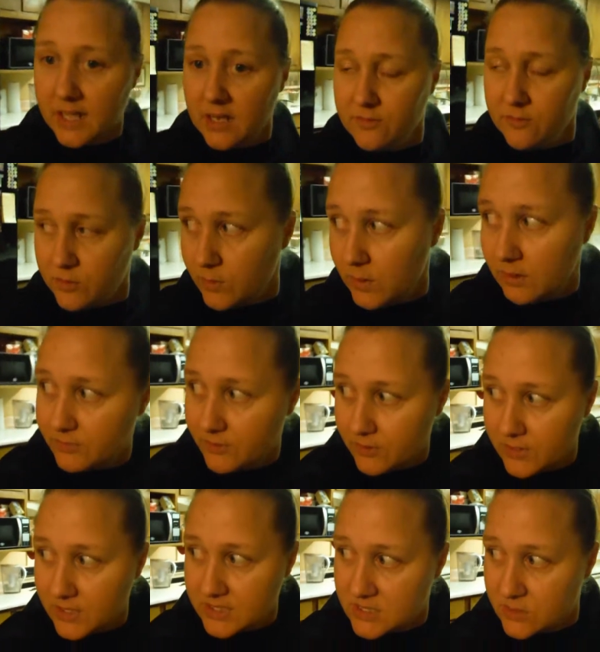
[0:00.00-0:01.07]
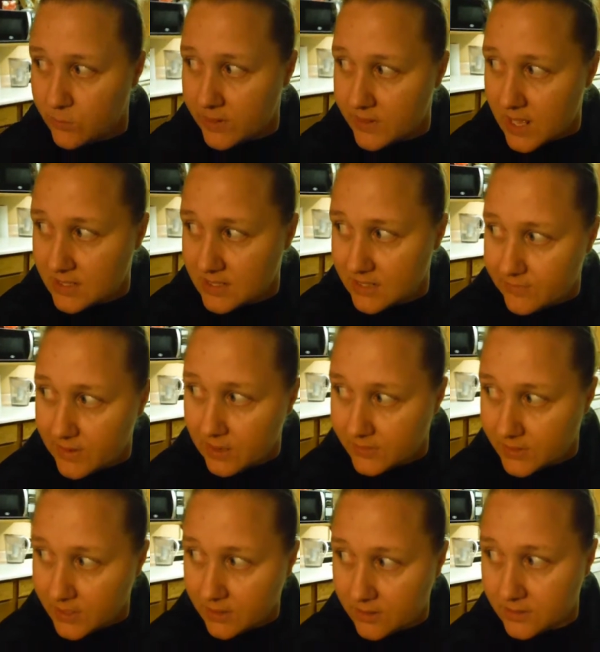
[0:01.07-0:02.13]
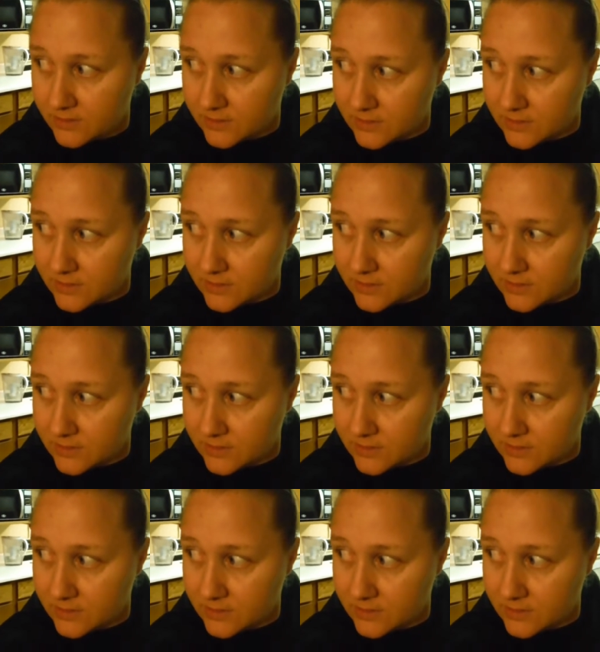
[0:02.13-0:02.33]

have to out there. That's the way they live out there.